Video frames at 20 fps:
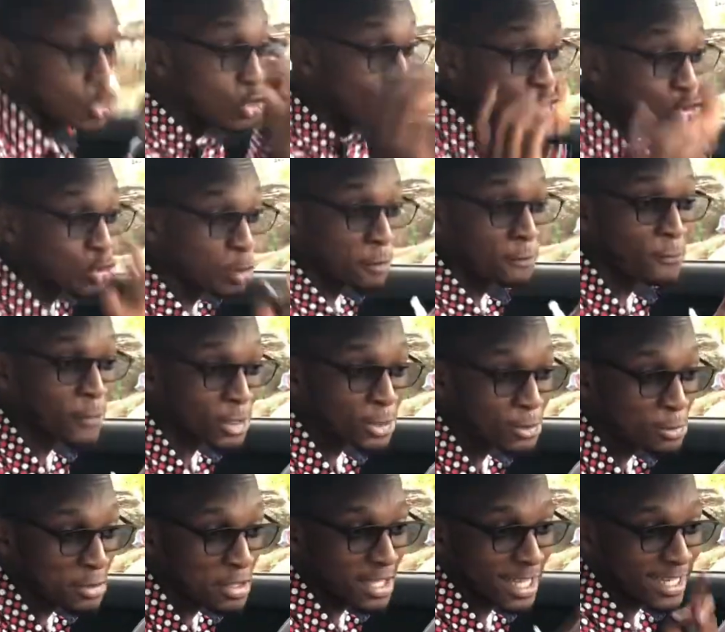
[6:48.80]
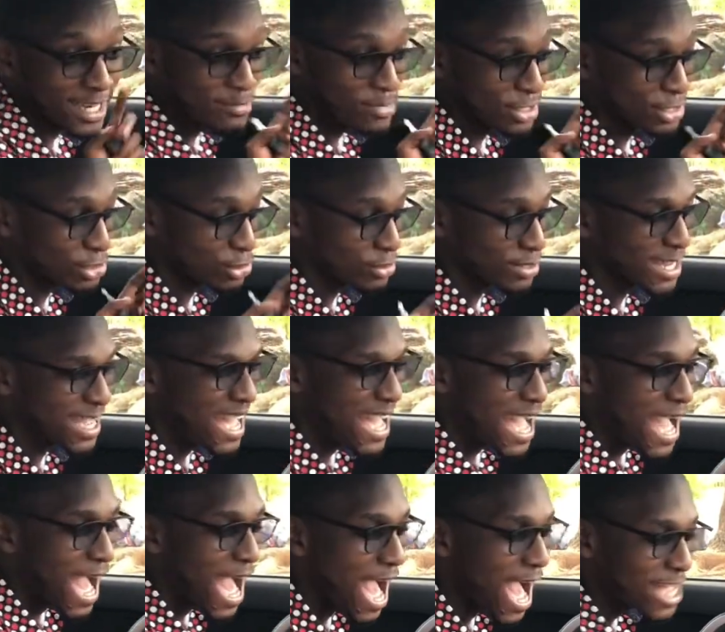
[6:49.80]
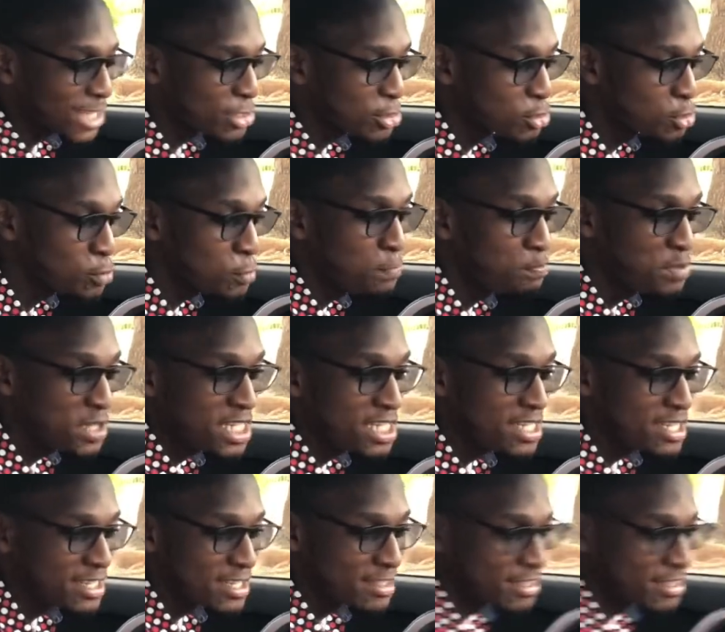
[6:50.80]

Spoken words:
So the first cool thing, like I mentioned, has to be